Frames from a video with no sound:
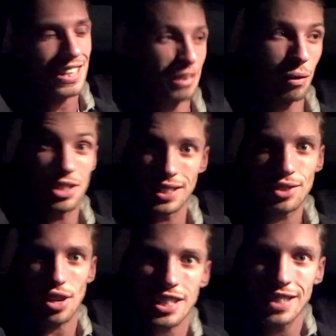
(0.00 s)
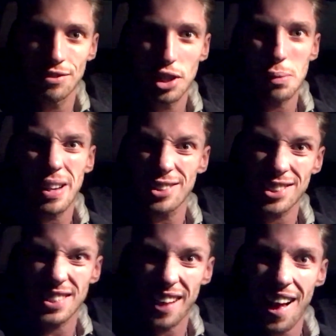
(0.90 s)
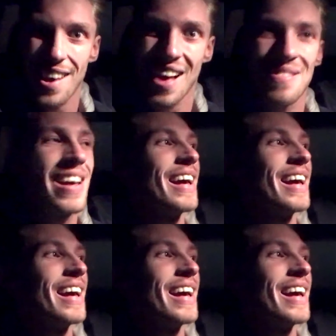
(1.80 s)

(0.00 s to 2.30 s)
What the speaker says: You're obviously interested in Ruby just as I am.